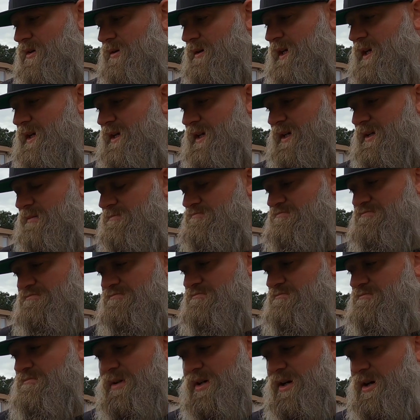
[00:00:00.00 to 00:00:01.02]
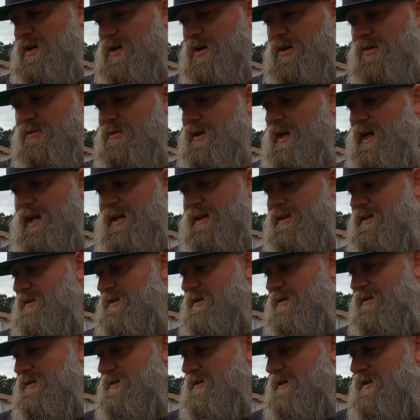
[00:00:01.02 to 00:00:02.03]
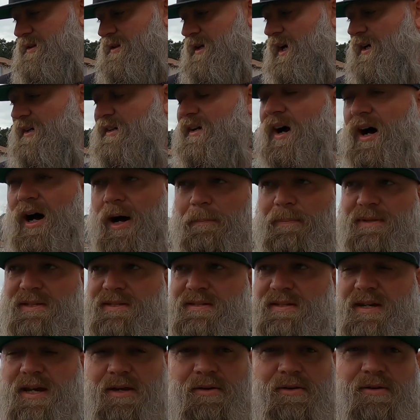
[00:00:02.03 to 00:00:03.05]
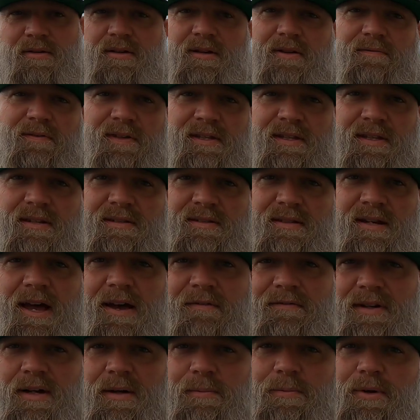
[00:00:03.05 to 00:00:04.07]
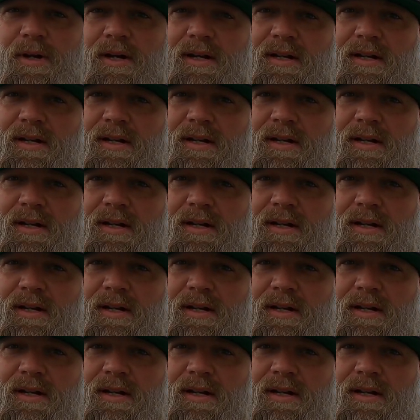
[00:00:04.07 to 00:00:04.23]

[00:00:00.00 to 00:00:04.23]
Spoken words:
in it, and a compensator if it doesn't have an upgrade.